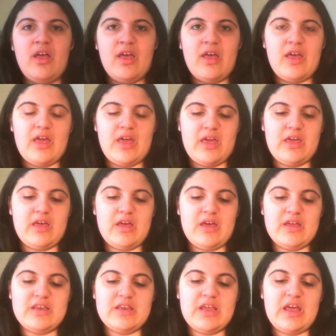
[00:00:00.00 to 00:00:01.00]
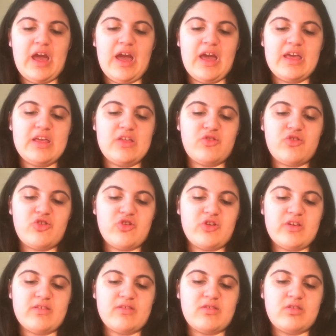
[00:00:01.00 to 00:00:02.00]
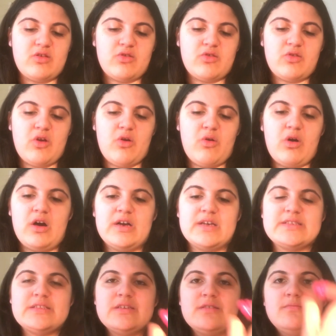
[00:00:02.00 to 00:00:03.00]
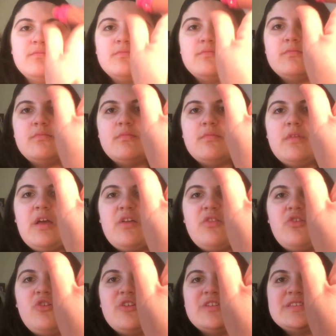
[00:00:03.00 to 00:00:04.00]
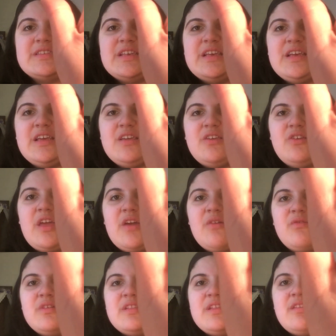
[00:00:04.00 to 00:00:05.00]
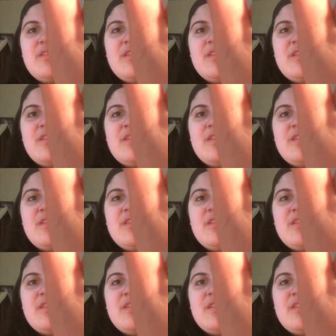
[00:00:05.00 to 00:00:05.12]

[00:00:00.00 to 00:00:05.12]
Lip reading: and it's just so awesome. As you can see, you can't really see